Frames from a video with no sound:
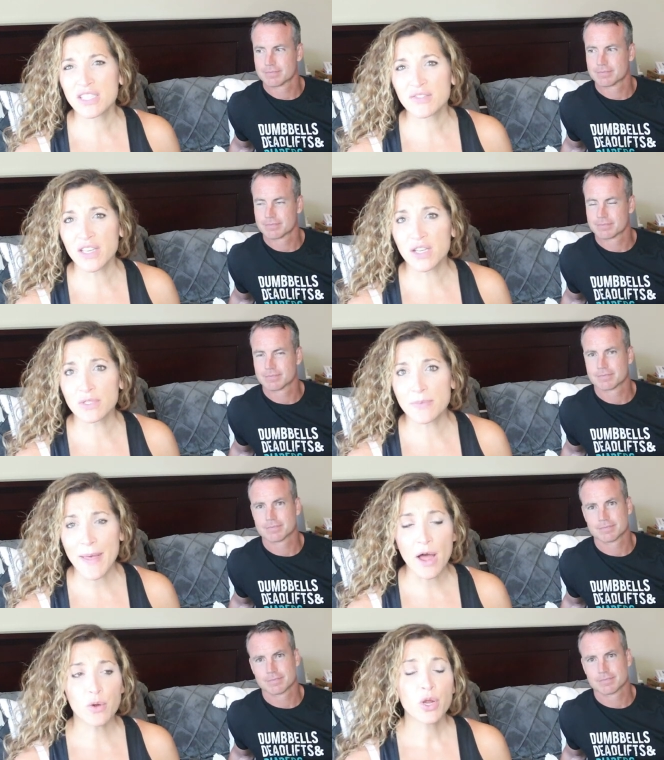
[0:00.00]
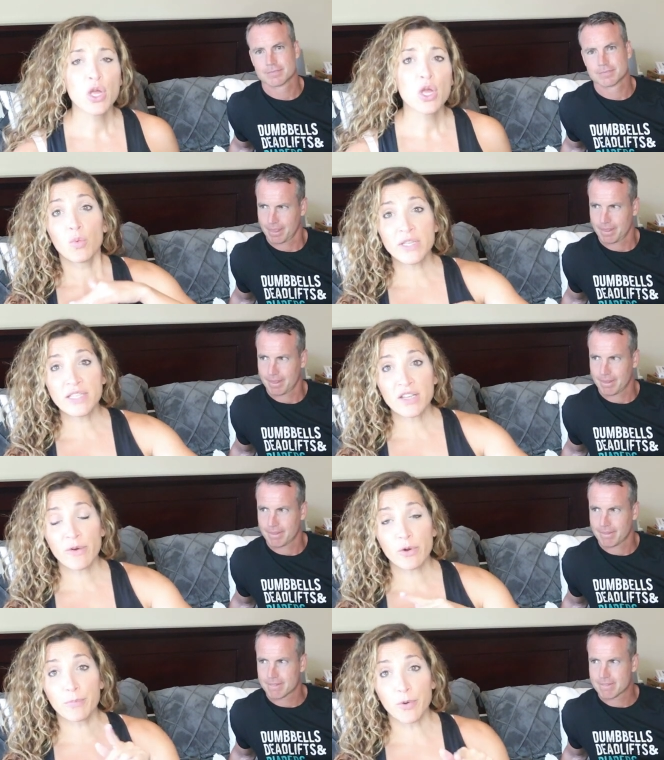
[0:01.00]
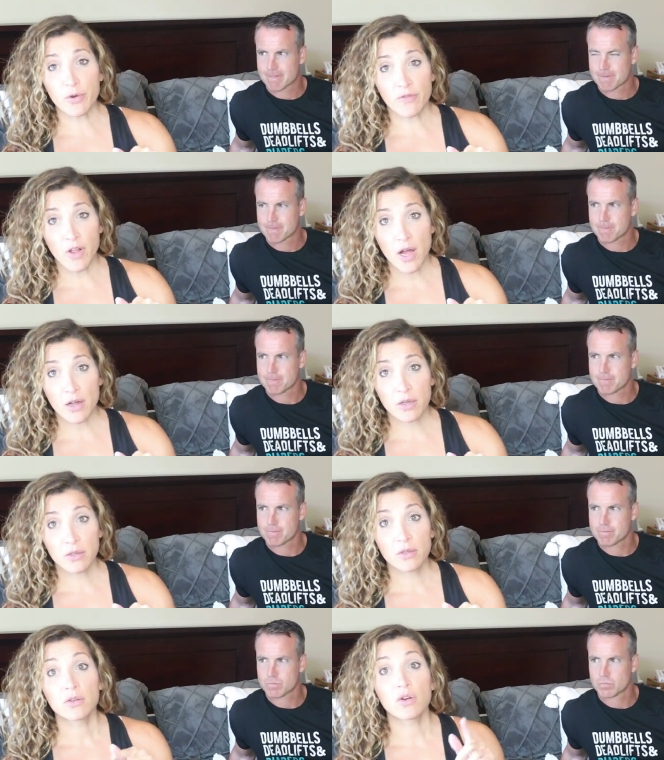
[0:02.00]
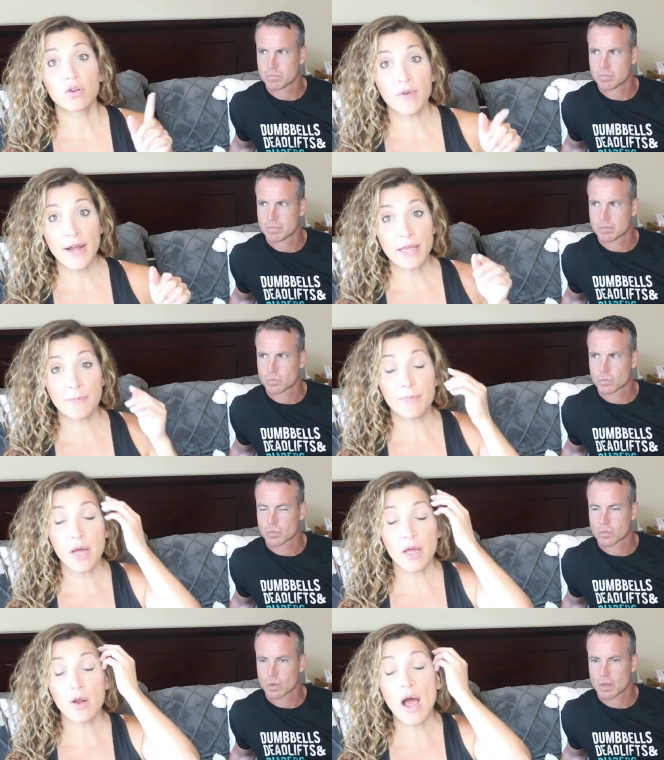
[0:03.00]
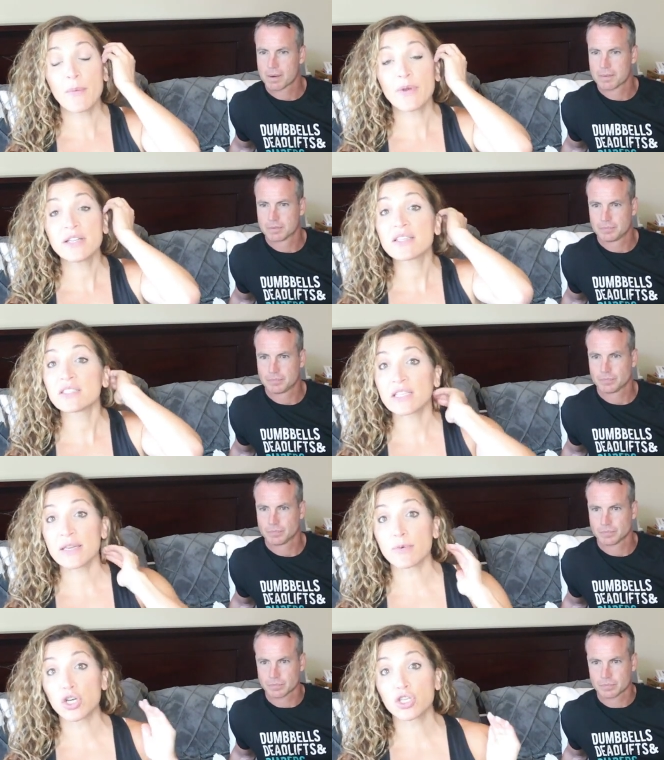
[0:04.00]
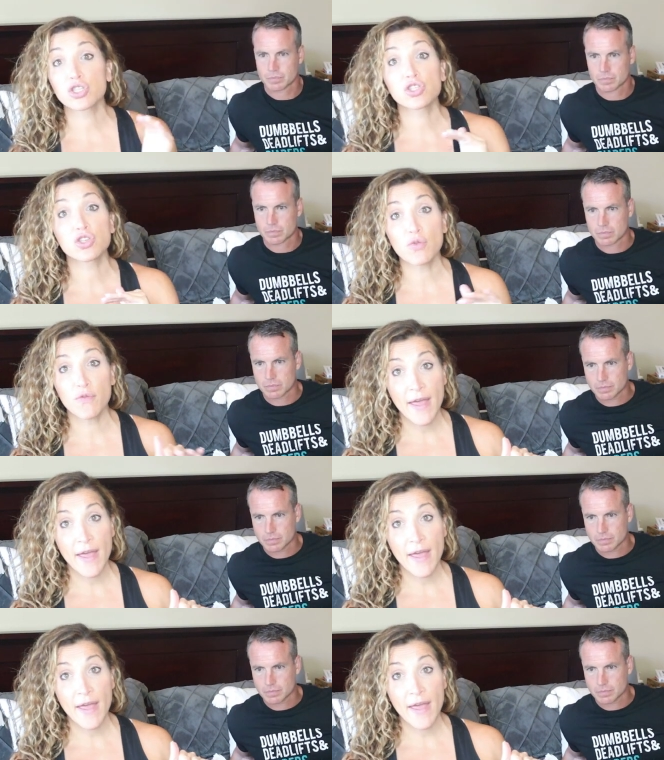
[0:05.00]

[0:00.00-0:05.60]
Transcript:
Speaker 1: what this video is about. We did our birth vlog already, but I went into labor so